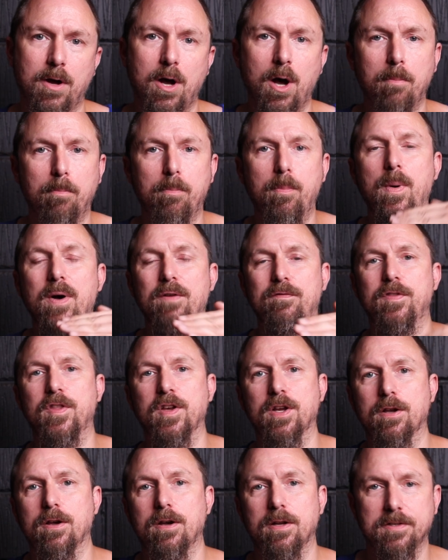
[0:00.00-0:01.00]
above the
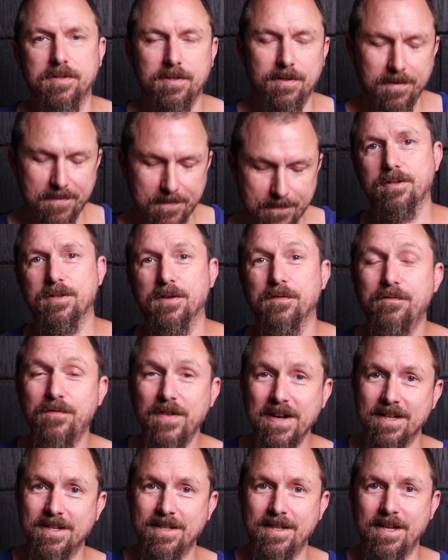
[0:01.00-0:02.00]
cut. To
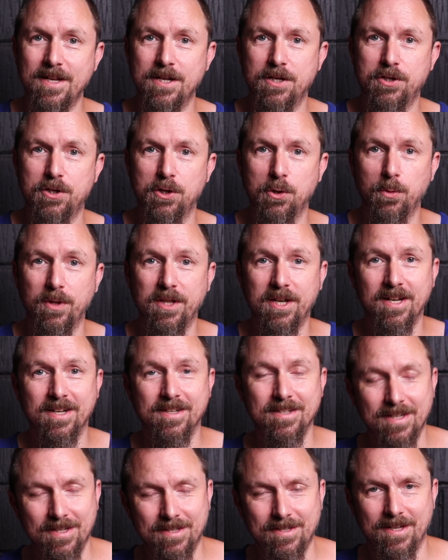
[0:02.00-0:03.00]
fix the issue with an
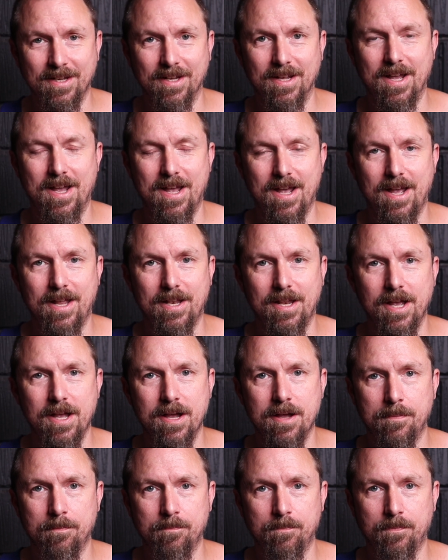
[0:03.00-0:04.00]
existing air
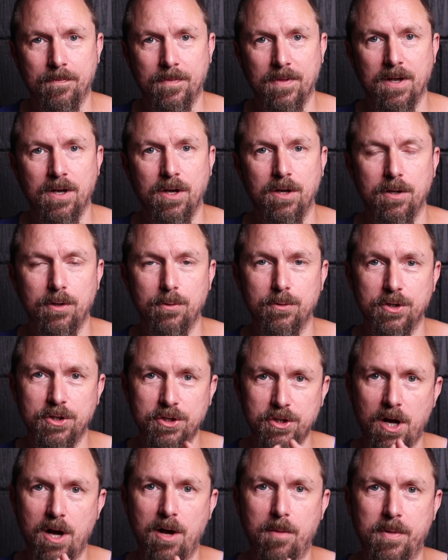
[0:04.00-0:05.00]
layer, use a
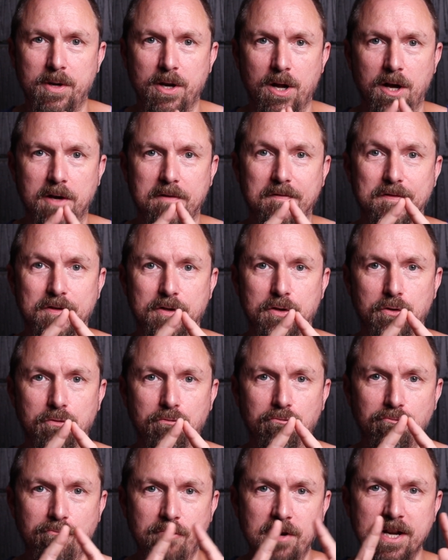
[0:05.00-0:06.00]
sharp knife
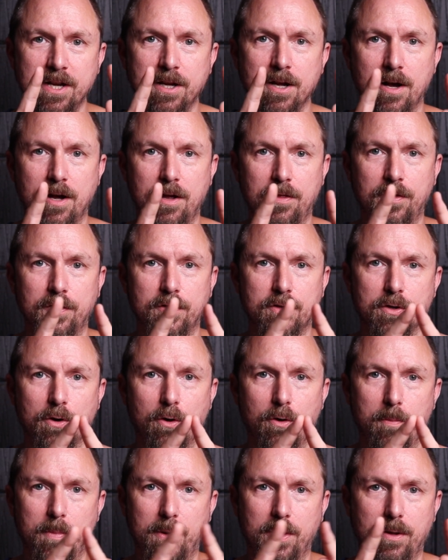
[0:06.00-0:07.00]
to recut the
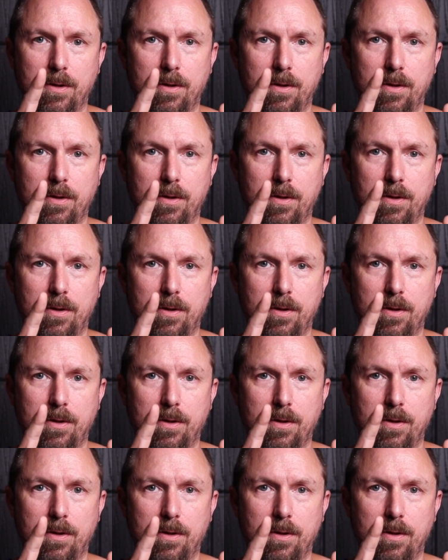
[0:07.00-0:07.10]
top